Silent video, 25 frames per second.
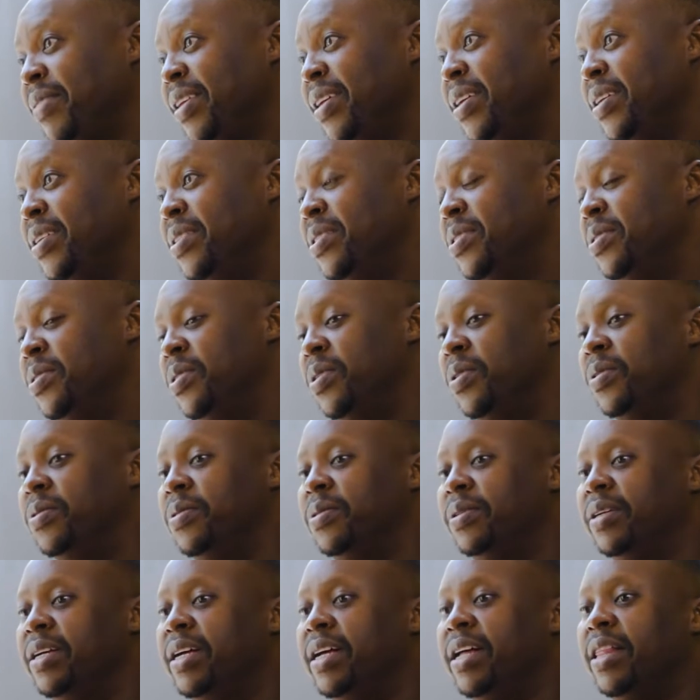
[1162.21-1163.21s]
Wow.
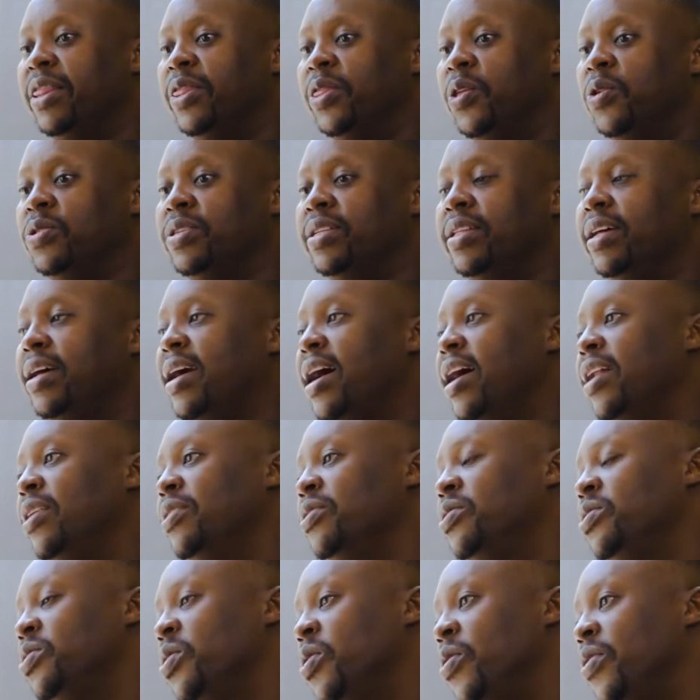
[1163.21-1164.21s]
So those are the
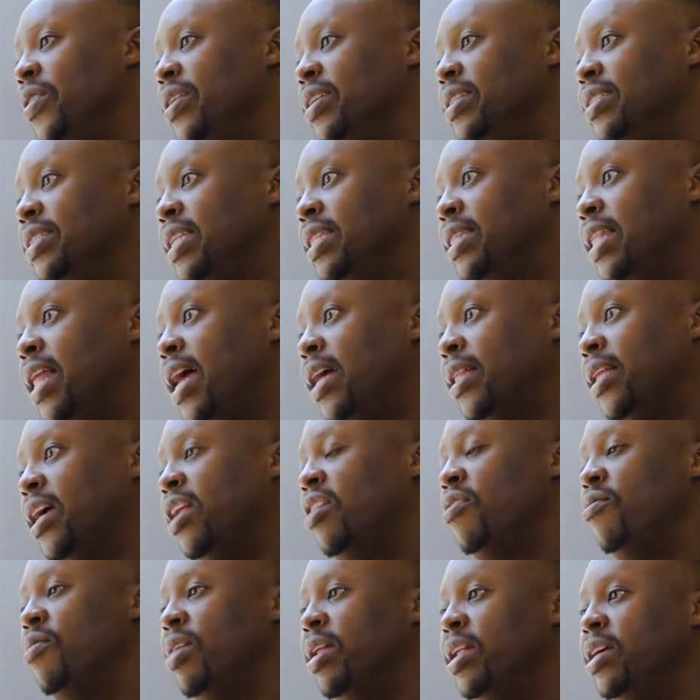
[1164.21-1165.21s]
kind of stories like
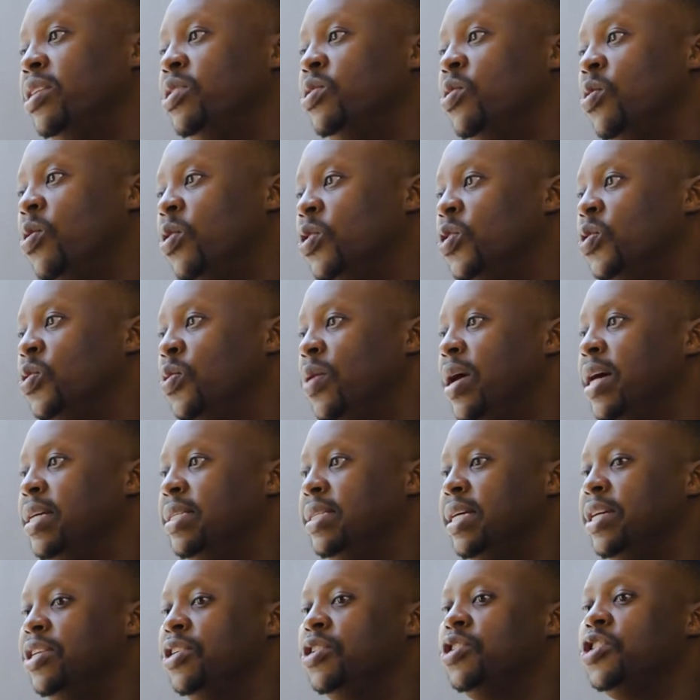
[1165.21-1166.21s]
that really talk to
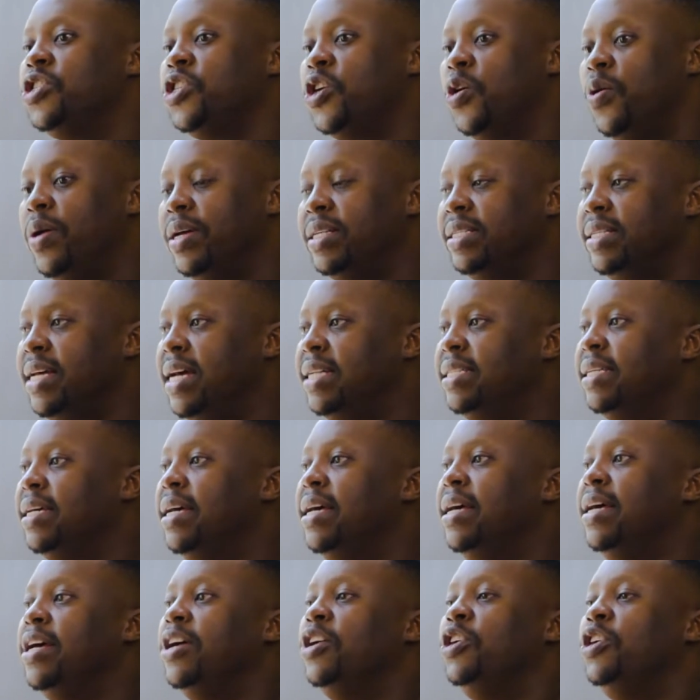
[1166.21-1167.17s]
us and just show us that